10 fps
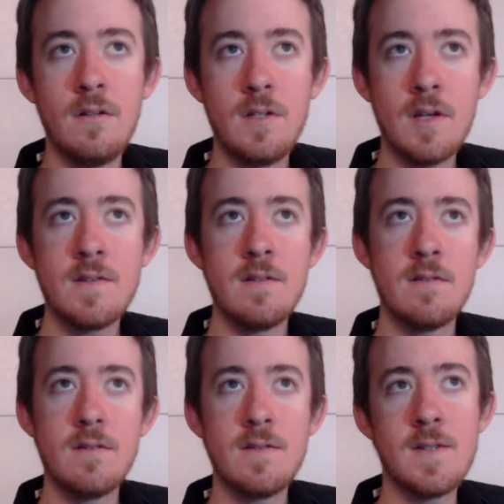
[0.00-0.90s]
doesn't
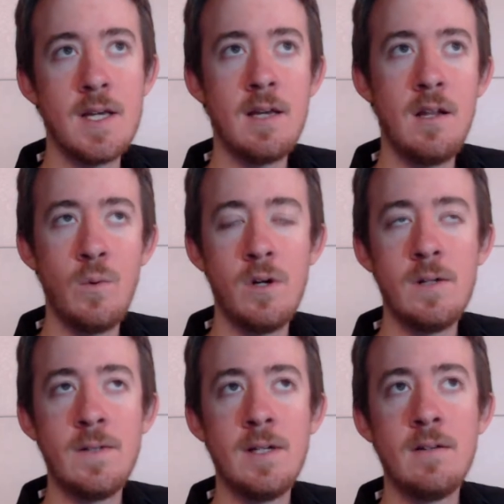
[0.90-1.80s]
say
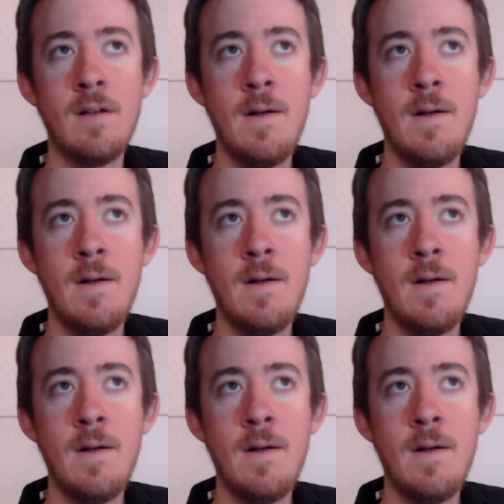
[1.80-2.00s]
anywhere that